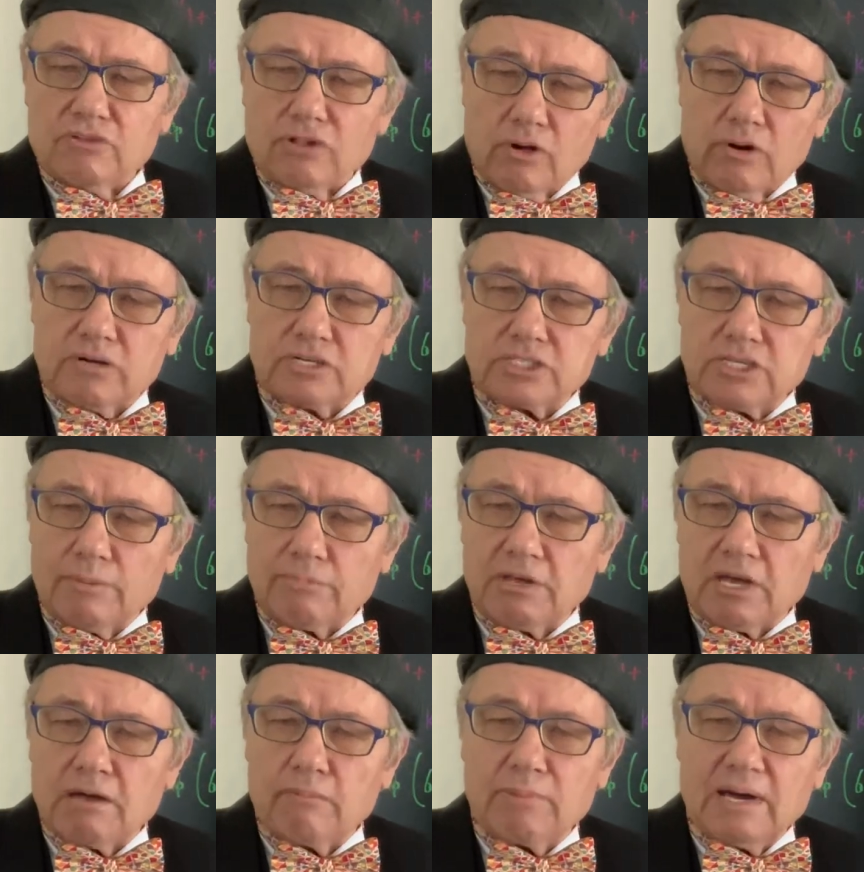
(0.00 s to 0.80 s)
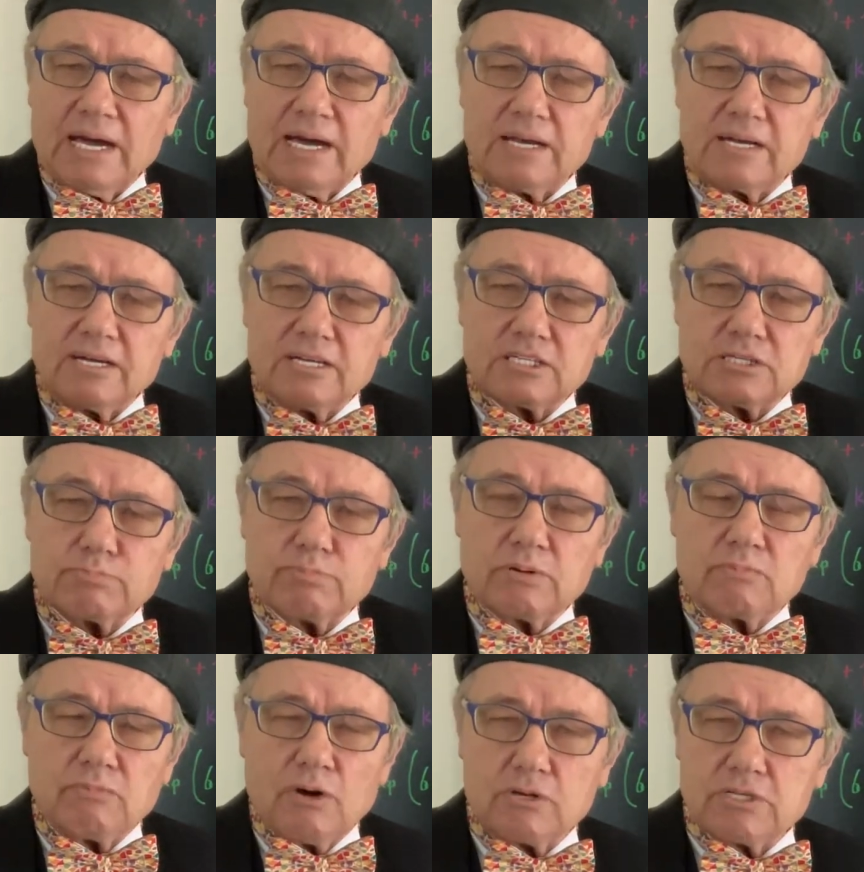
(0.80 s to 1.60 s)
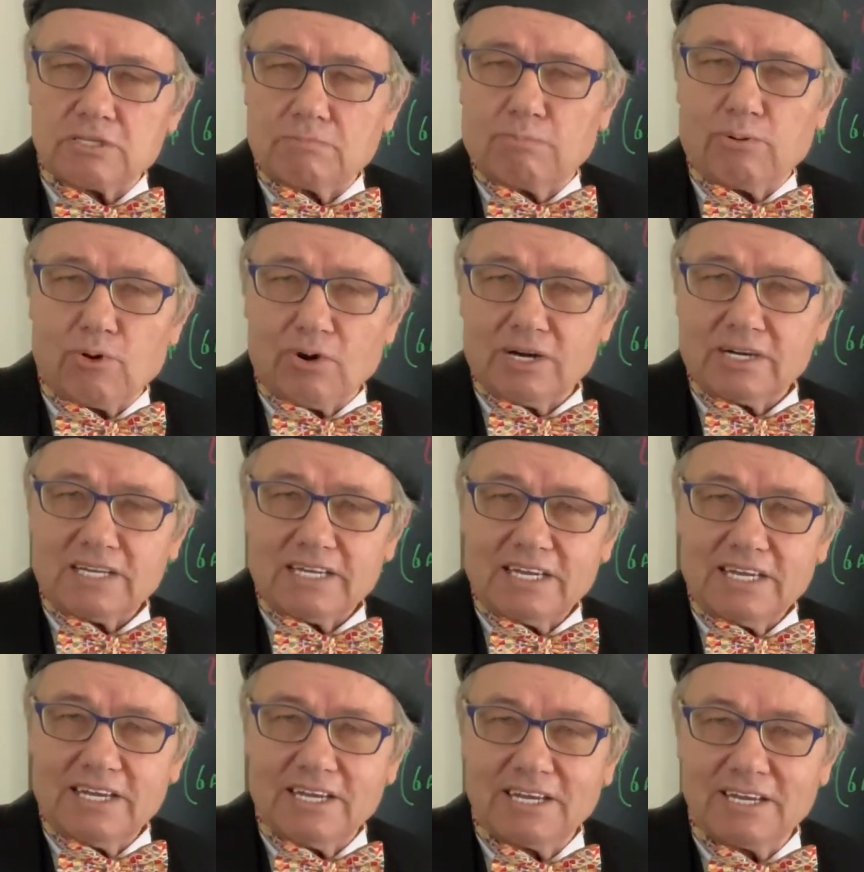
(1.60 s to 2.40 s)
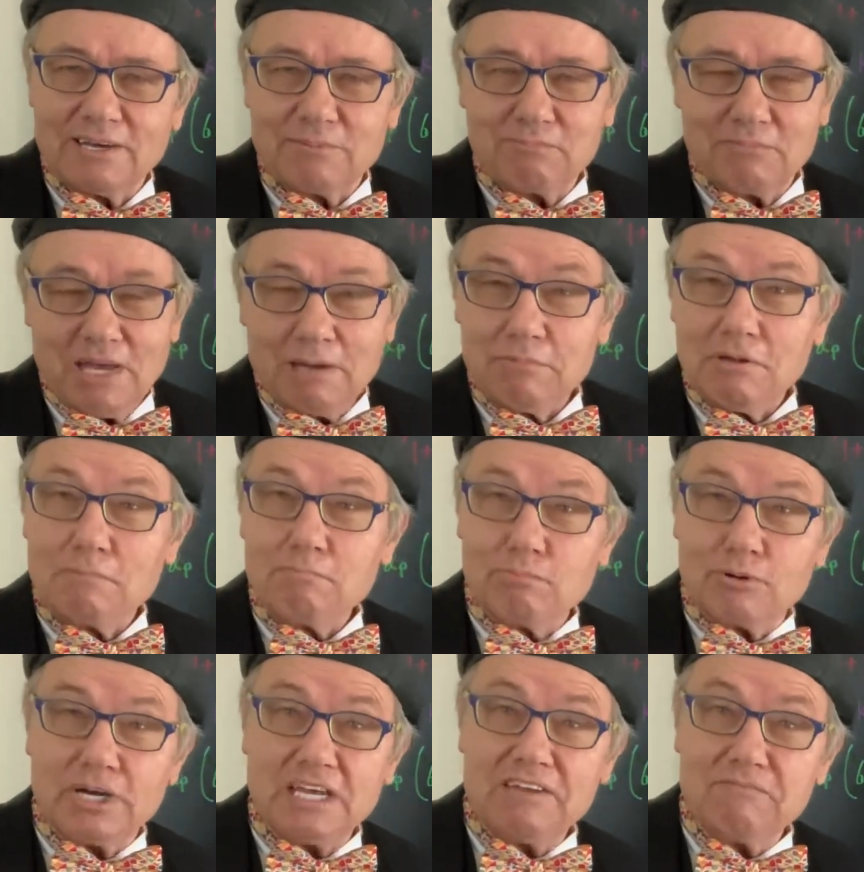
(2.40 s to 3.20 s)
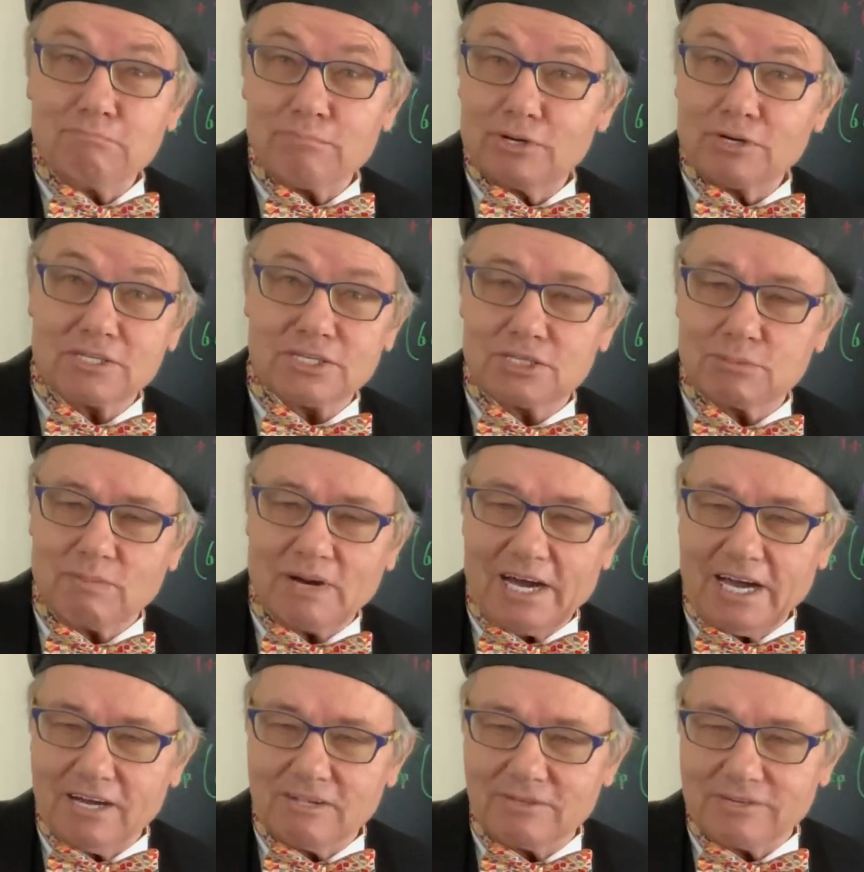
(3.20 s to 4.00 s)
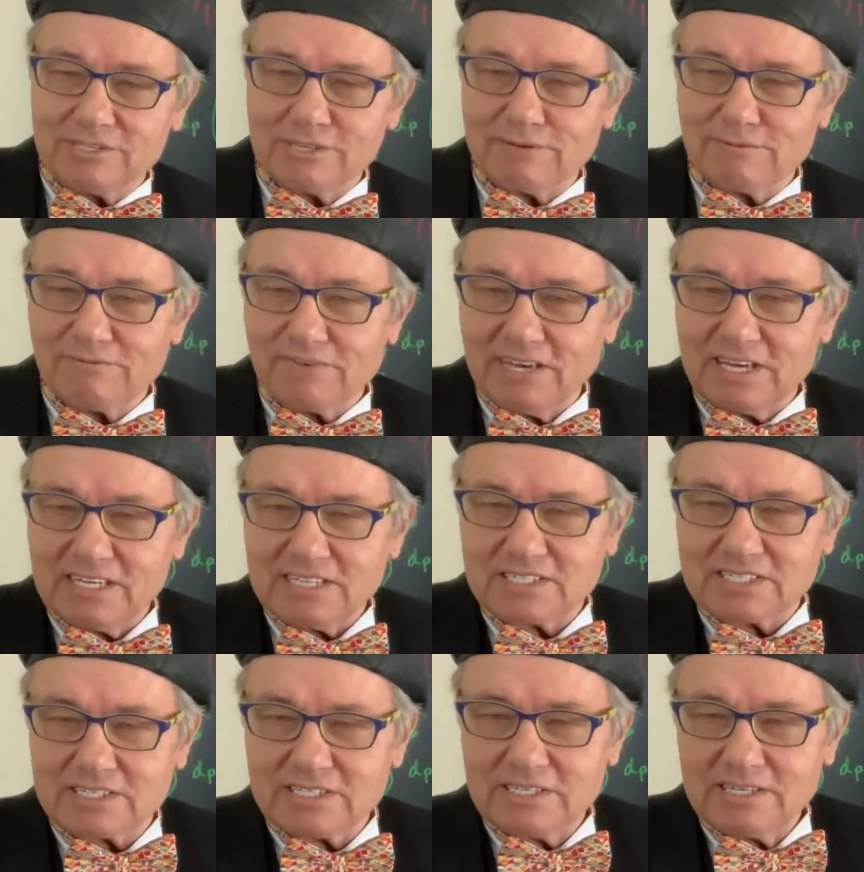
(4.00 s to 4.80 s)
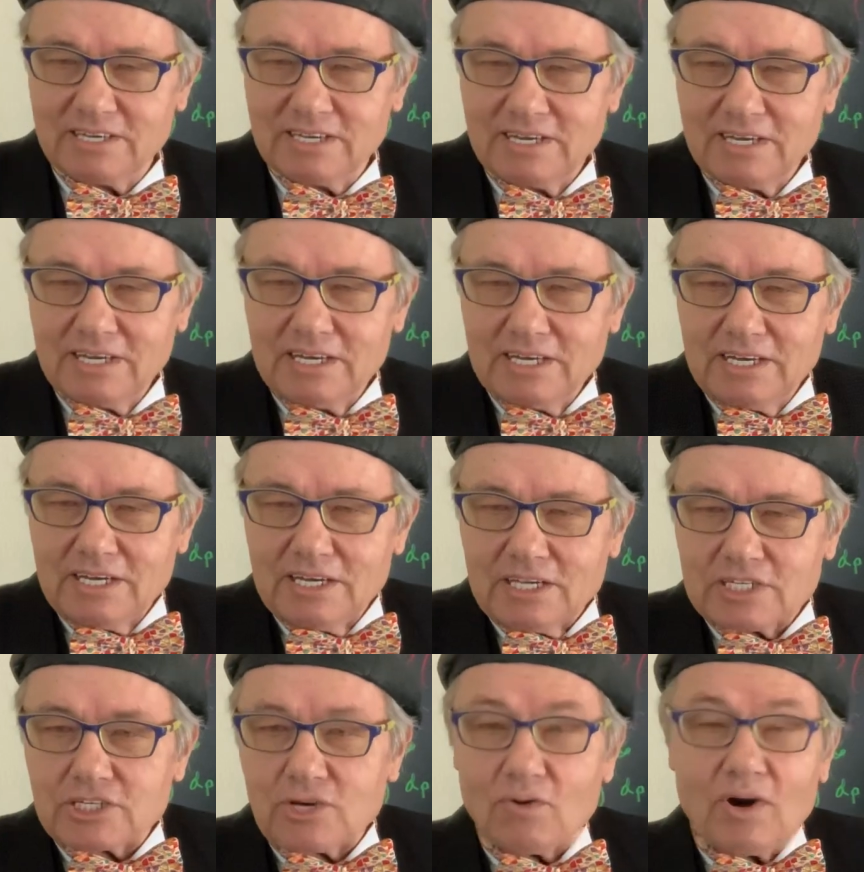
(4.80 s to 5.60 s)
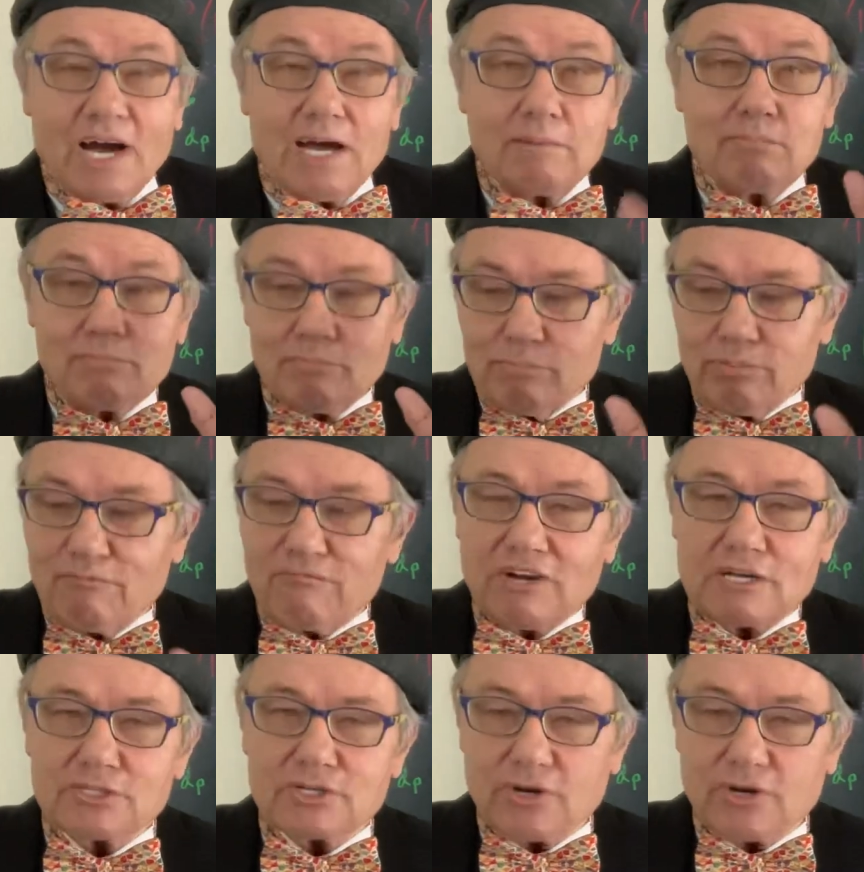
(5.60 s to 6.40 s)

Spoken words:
learned something about us, but most importantly, maybe even put a smile on your face. So I'm Professor